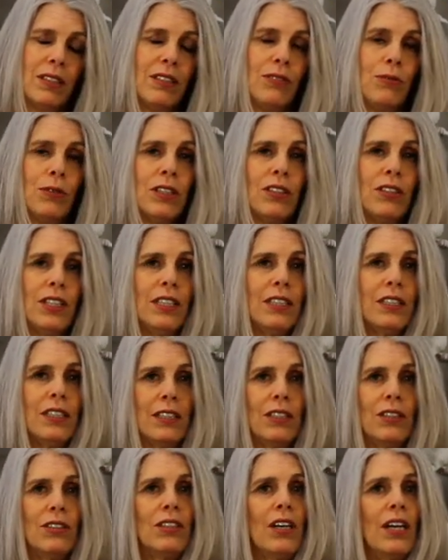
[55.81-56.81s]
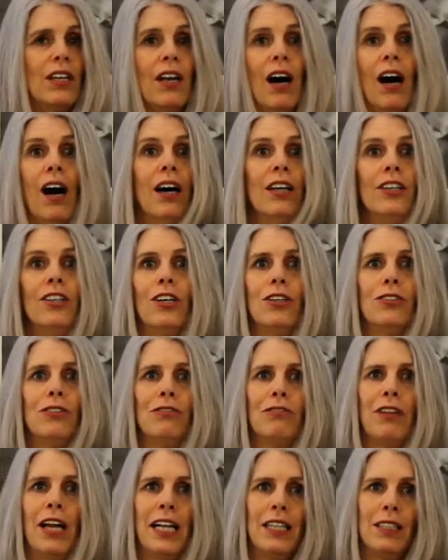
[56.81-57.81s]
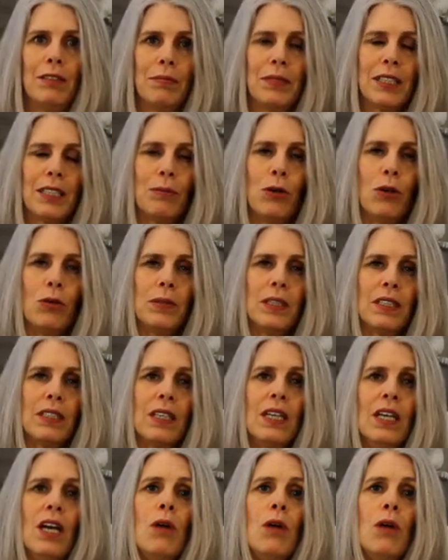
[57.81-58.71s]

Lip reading: We're into an unknown realm at the moment.